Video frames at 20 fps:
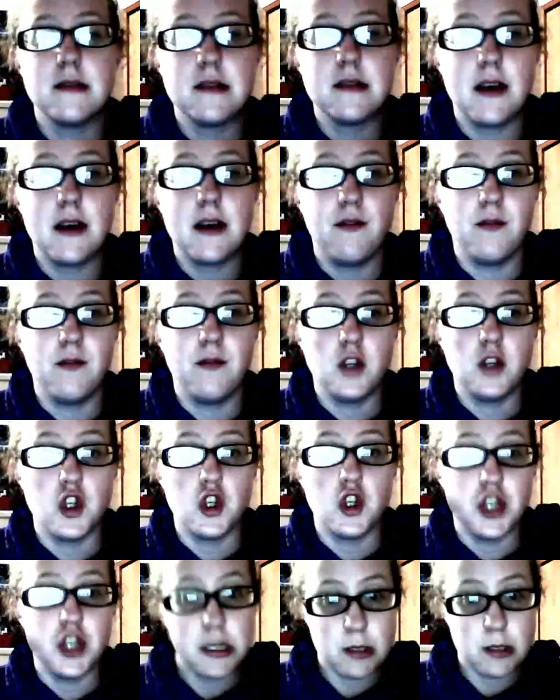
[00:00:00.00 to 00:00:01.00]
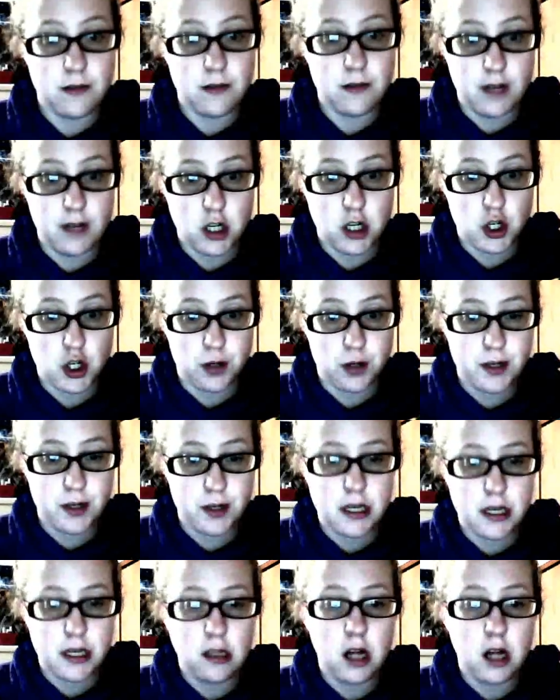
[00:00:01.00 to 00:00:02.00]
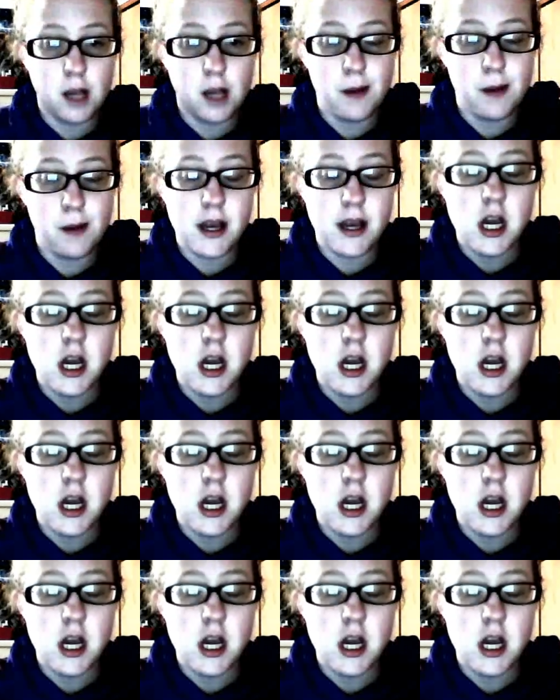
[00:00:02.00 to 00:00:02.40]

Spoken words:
I've just finished reading Columbine,